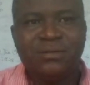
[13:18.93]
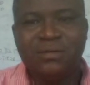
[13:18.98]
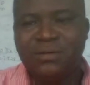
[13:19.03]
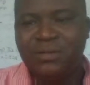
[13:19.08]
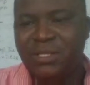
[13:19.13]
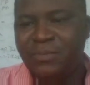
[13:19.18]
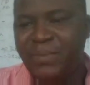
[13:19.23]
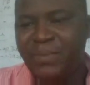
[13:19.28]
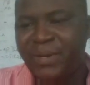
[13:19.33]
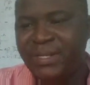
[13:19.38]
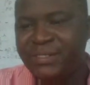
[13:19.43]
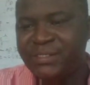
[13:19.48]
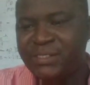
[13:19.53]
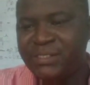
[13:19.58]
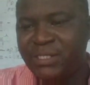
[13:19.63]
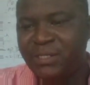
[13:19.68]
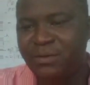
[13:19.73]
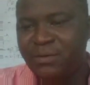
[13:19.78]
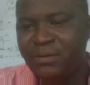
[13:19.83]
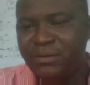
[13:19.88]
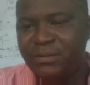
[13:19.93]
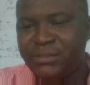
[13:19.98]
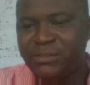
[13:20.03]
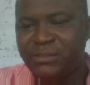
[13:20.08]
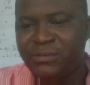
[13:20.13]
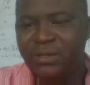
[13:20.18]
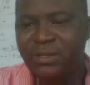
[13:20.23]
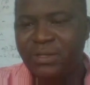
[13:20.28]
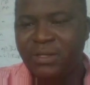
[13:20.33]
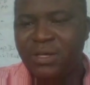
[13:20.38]
The penalty on,
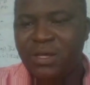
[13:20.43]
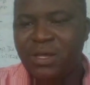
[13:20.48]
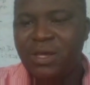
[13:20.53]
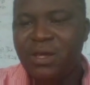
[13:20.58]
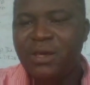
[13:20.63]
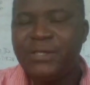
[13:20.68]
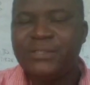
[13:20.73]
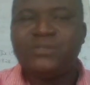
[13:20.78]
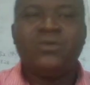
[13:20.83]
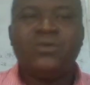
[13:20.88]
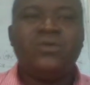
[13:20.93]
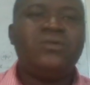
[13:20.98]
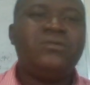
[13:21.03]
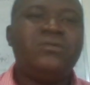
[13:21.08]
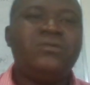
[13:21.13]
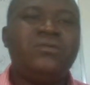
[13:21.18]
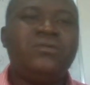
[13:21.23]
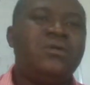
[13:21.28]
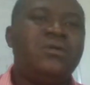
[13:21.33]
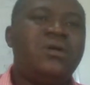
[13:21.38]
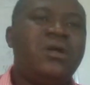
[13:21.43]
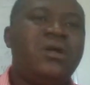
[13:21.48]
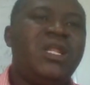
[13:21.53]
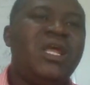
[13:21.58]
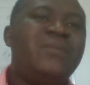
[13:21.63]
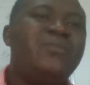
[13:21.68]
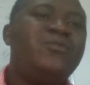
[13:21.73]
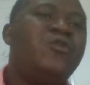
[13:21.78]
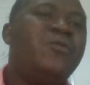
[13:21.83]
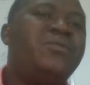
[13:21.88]
sorry. So
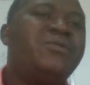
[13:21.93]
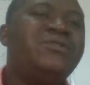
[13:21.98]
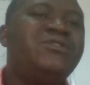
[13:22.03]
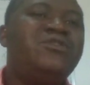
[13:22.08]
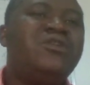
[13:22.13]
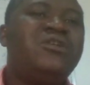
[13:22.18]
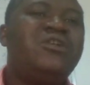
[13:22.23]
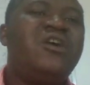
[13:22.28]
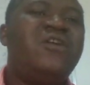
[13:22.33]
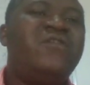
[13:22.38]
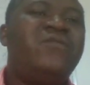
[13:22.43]
let me open Journal of